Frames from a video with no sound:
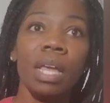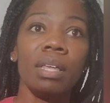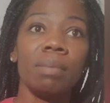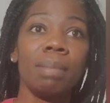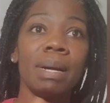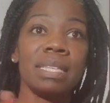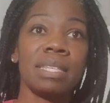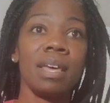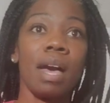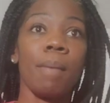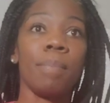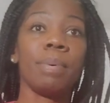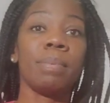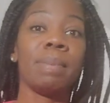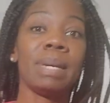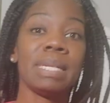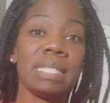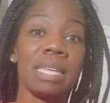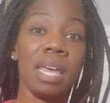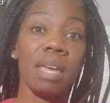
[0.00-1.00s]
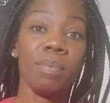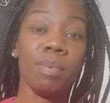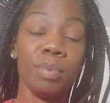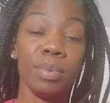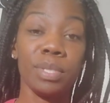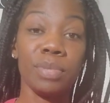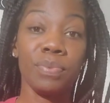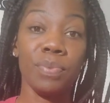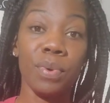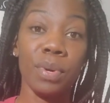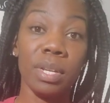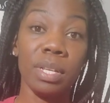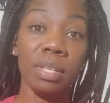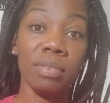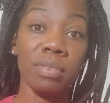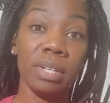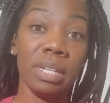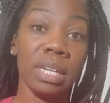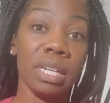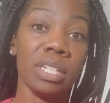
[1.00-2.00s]
My top of my table was
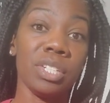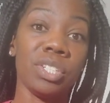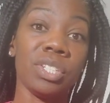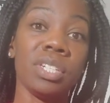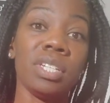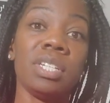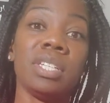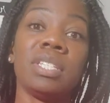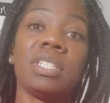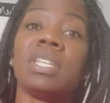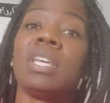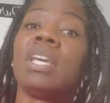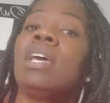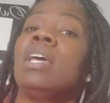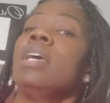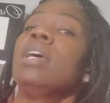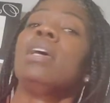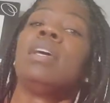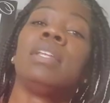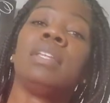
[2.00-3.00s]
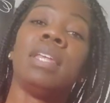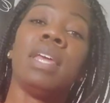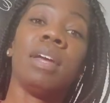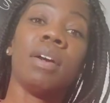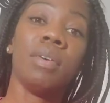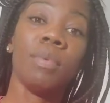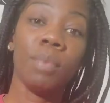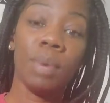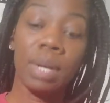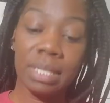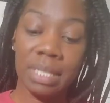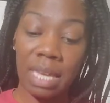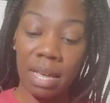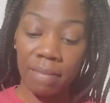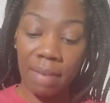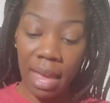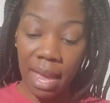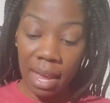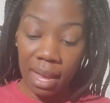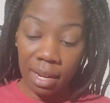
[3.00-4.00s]
43 inches. Now, once
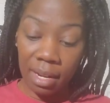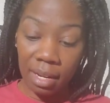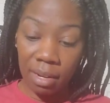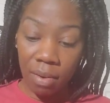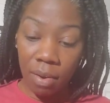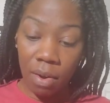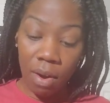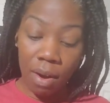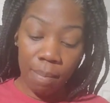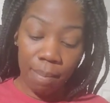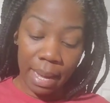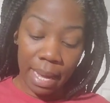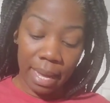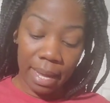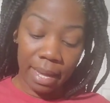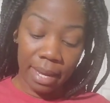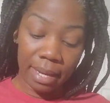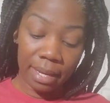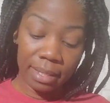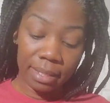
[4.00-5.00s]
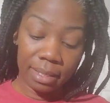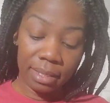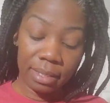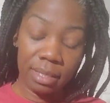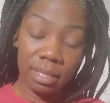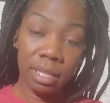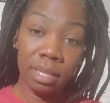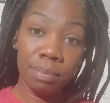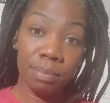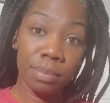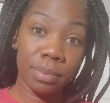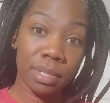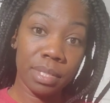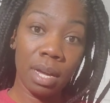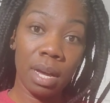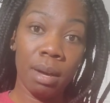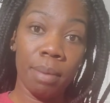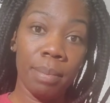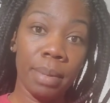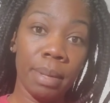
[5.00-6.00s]
I've added all my
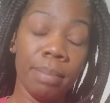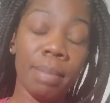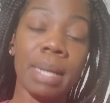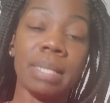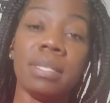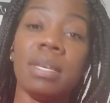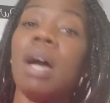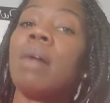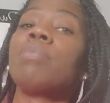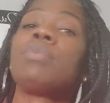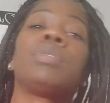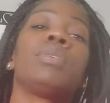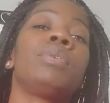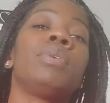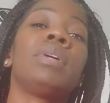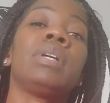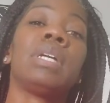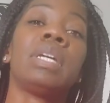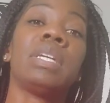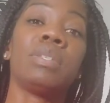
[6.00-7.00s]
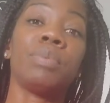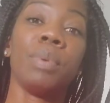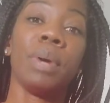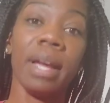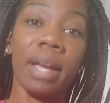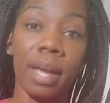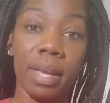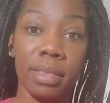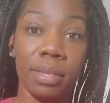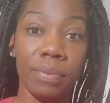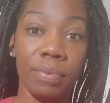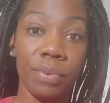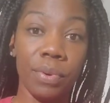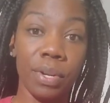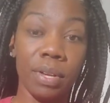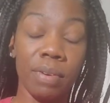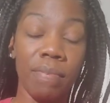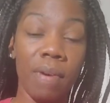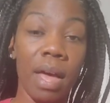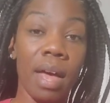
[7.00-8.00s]
my top to it, is where I got the
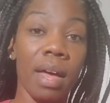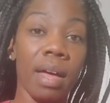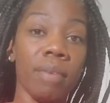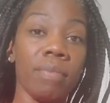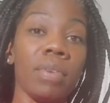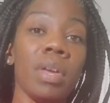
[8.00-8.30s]
45.